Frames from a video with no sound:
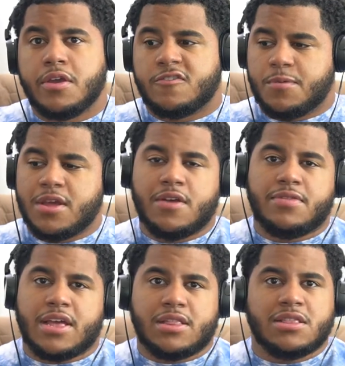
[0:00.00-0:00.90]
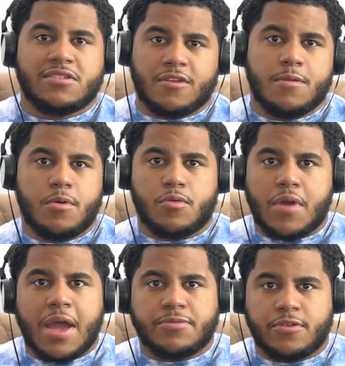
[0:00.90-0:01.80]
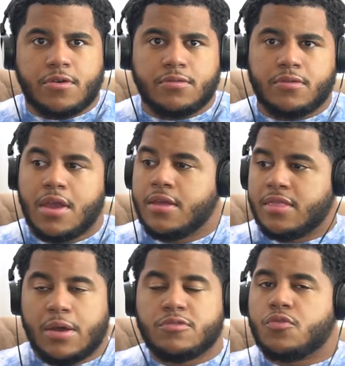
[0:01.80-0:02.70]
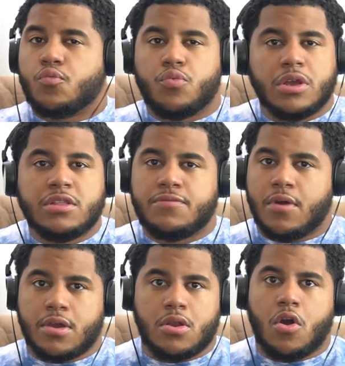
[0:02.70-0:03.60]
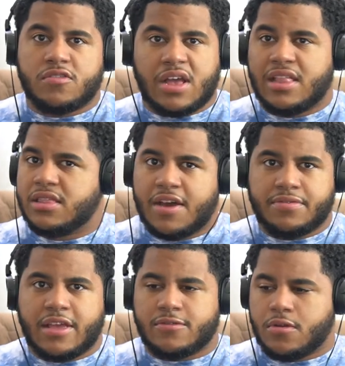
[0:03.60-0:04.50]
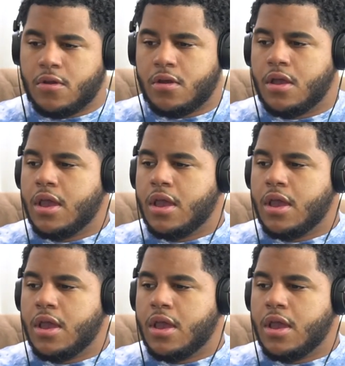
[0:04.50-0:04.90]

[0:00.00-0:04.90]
Speaking of, like, listenable rap songs, that was a really fucking awesome... I love that song.